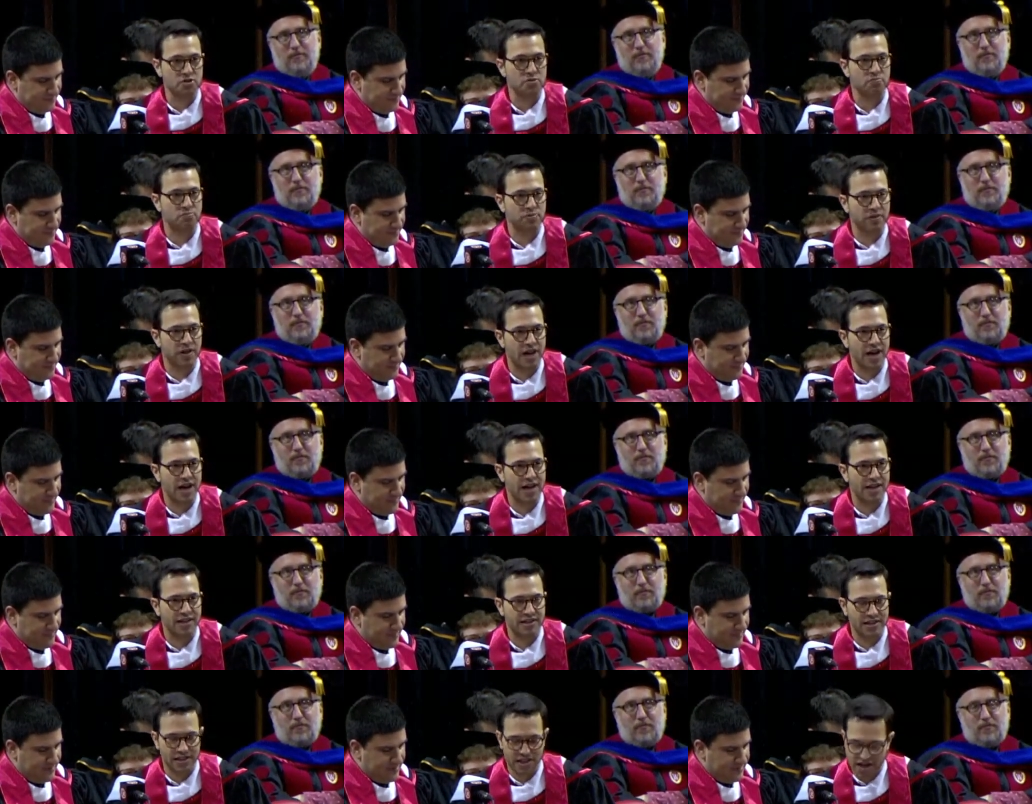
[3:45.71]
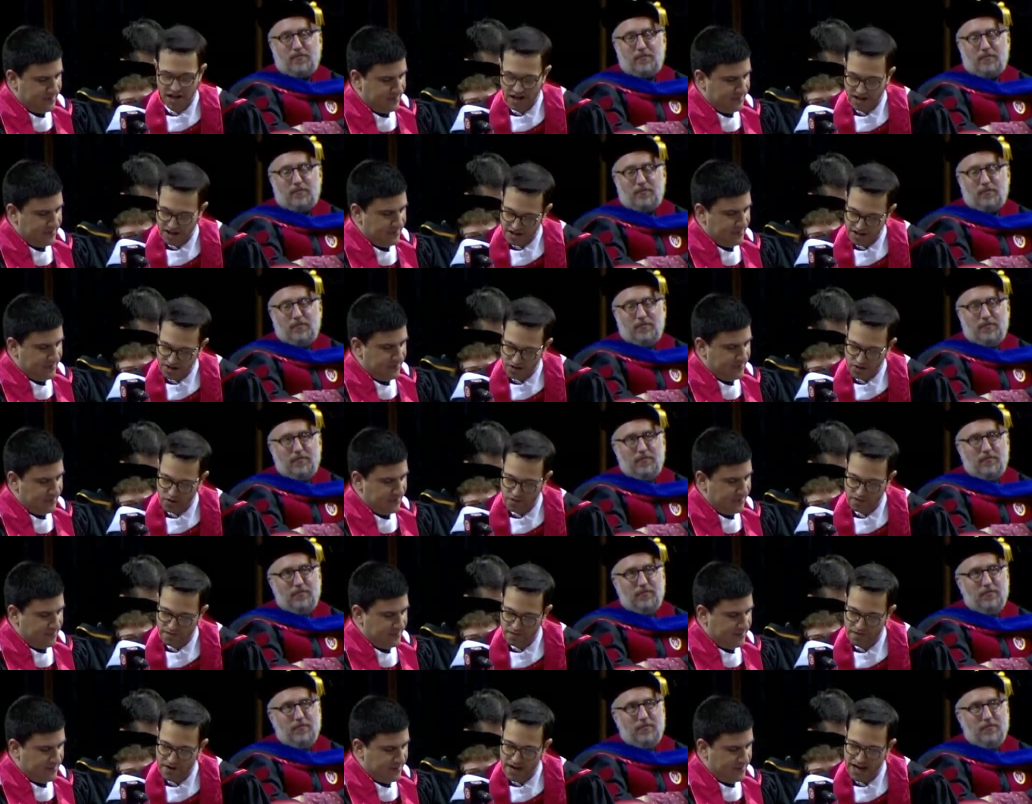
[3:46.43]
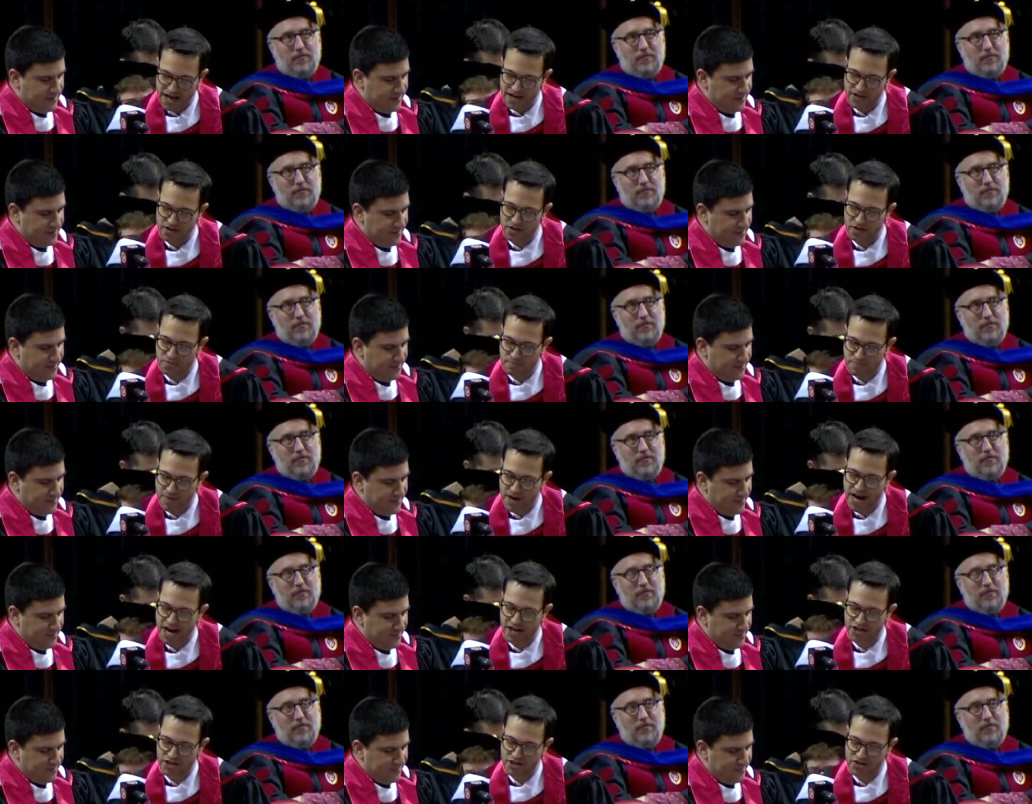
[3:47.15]
Speaker 1: So, blind luck or fate or
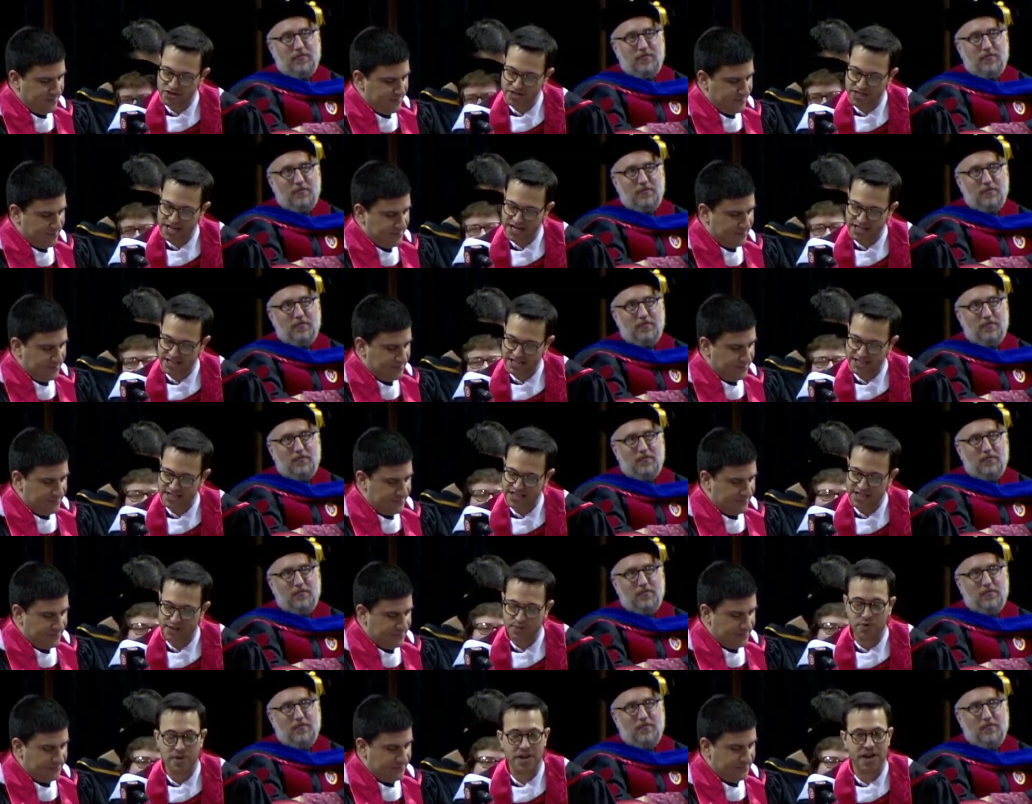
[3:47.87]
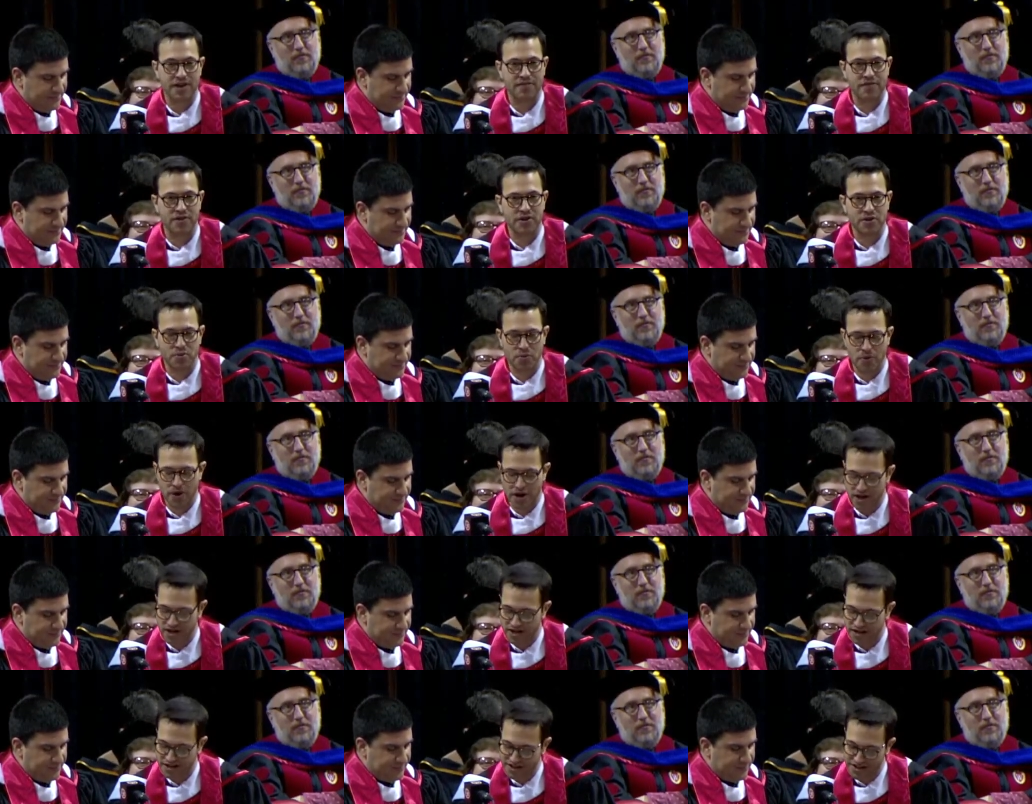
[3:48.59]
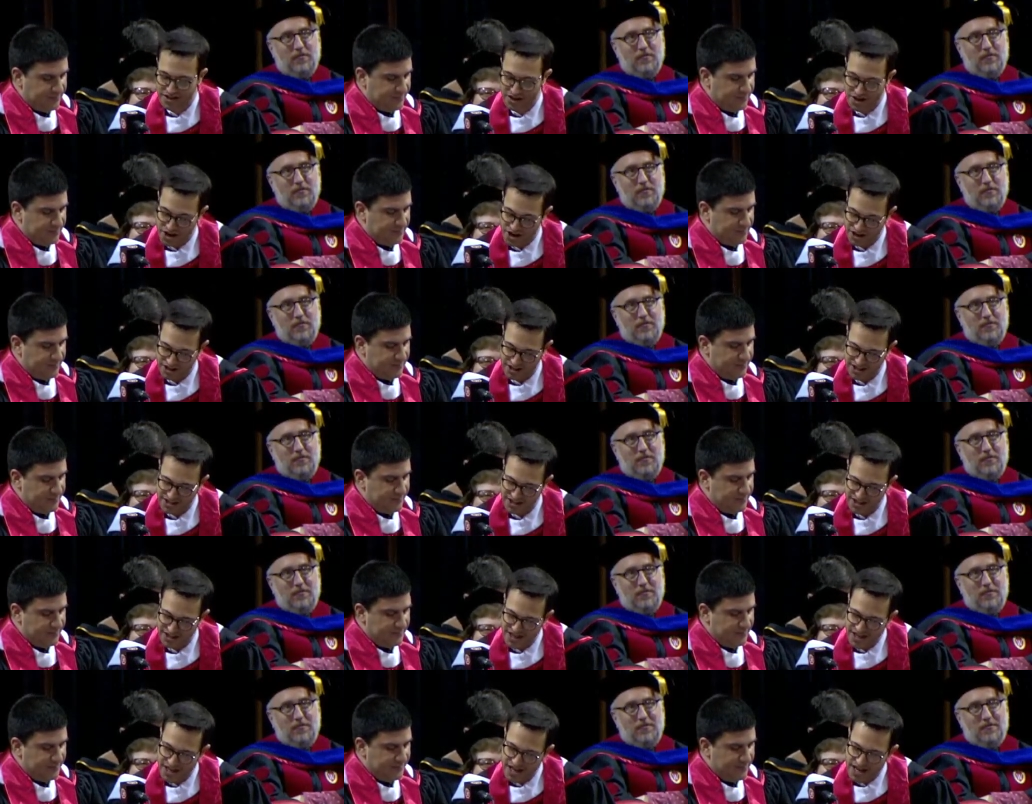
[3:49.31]
badger destiny, whatever you want to call
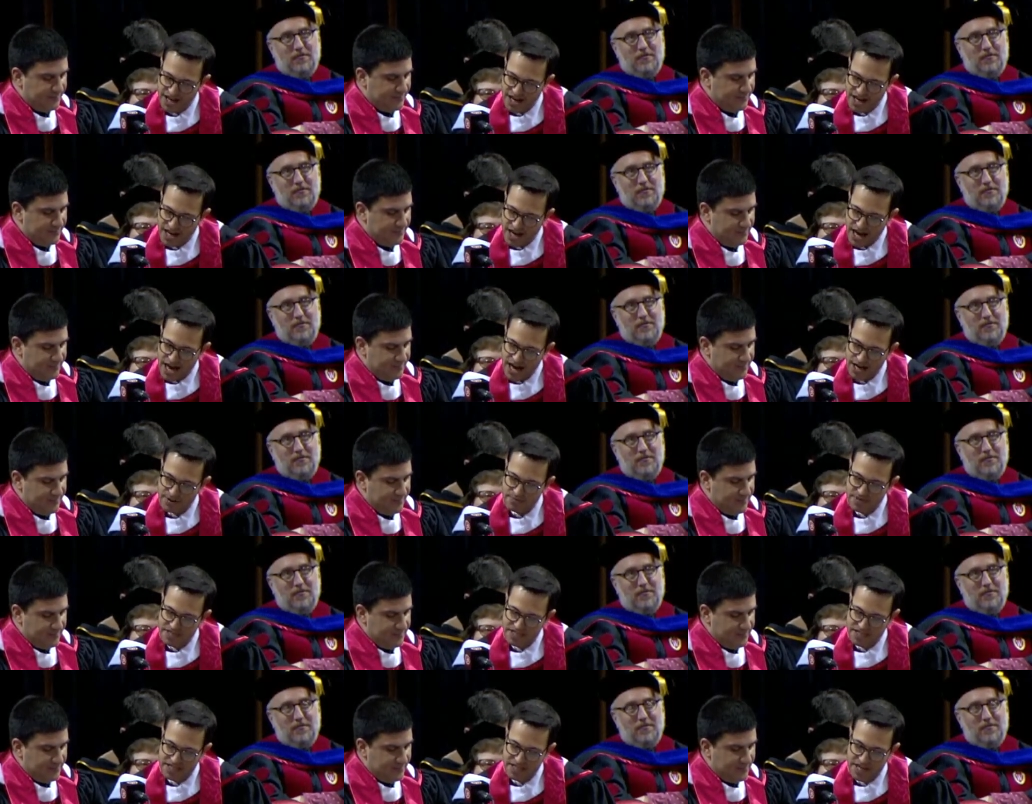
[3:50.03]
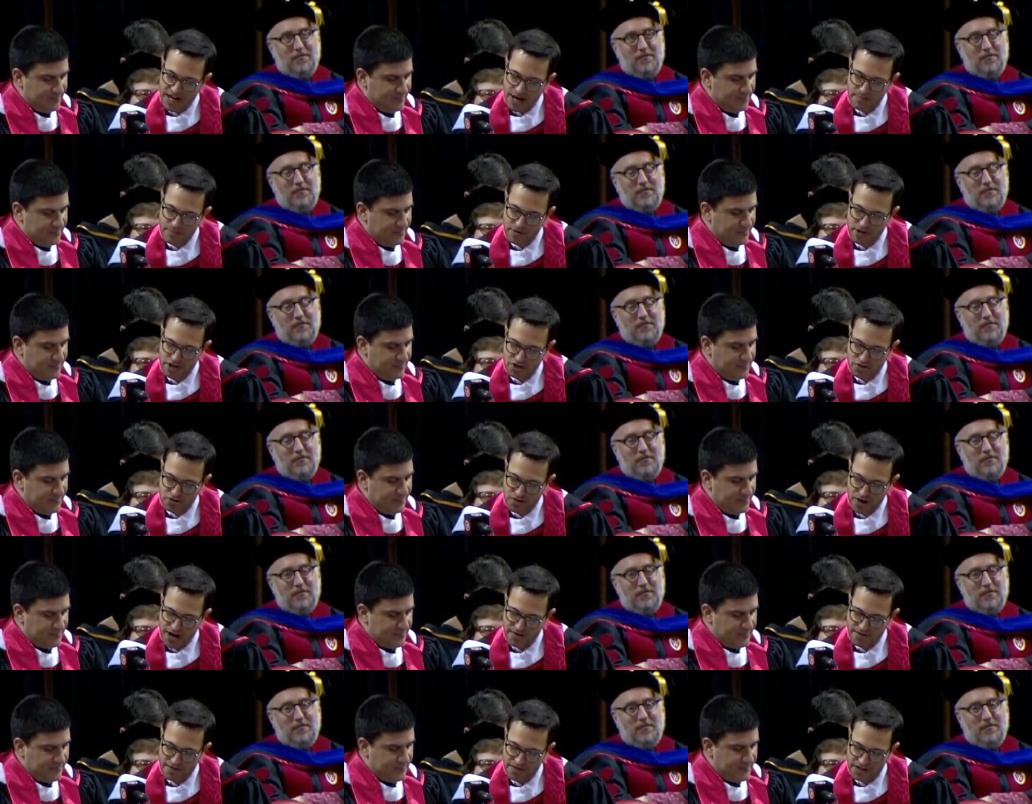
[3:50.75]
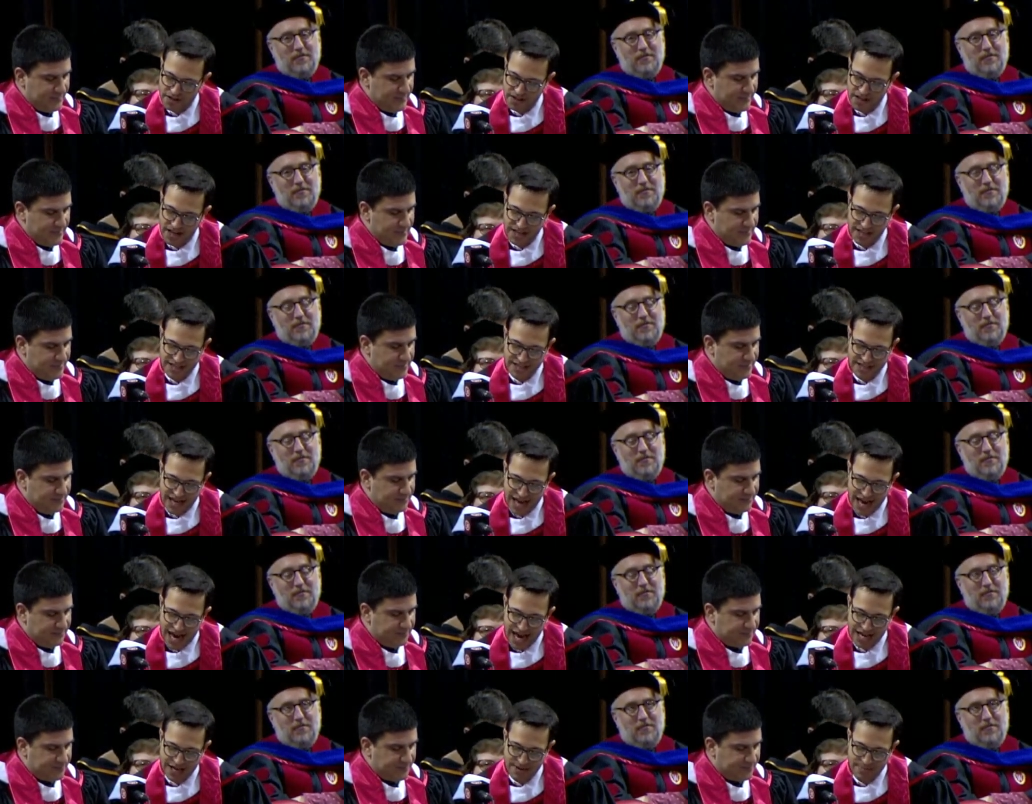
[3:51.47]
it, had me stop at a traffic light as
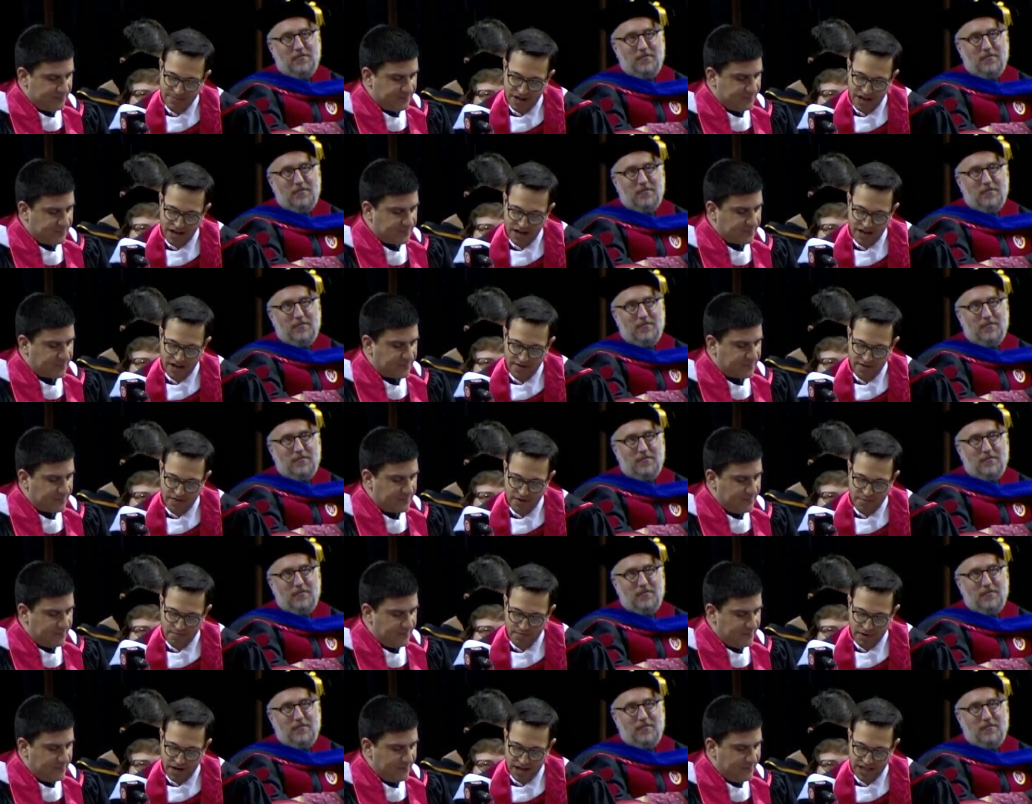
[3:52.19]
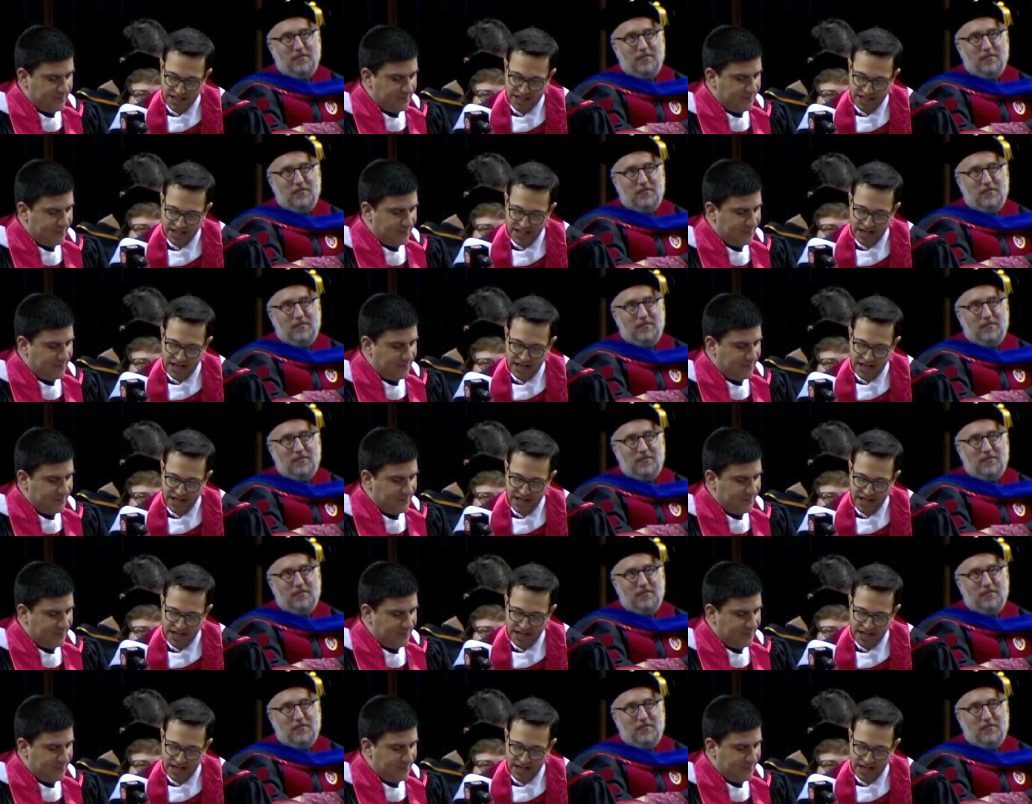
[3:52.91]
Adam got off the bus.